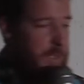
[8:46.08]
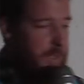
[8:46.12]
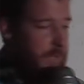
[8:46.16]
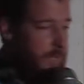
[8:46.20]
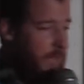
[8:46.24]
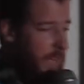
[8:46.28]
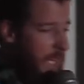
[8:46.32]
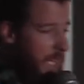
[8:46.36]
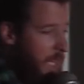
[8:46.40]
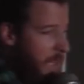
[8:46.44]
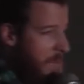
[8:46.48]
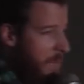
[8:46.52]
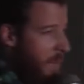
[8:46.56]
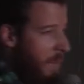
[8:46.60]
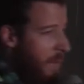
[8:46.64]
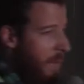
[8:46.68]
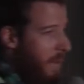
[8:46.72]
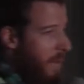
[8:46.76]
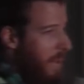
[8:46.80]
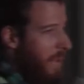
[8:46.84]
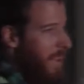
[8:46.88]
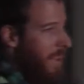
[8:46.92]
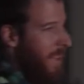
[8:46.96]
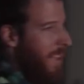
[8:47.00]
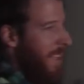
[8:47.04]
to be available.
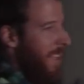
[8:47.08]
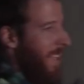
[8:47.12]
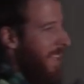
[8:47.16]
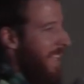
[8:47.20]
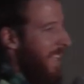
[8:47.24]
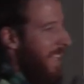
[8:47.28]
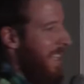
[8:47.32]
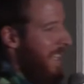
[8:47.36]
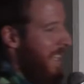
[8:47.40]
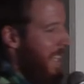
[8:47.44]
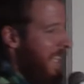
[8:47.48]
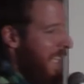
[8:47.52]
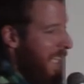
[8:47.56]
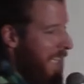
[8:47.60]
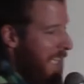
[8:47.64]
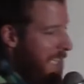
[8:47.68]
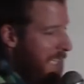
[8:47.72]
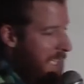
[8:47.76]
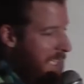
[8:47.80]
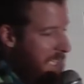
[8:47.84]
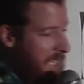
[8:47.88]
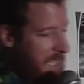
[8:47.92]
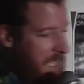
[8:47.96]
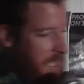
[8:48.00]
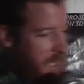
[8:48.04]

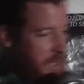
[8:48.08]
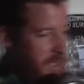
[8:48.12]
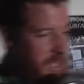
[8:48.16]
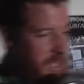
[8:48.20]
Uh,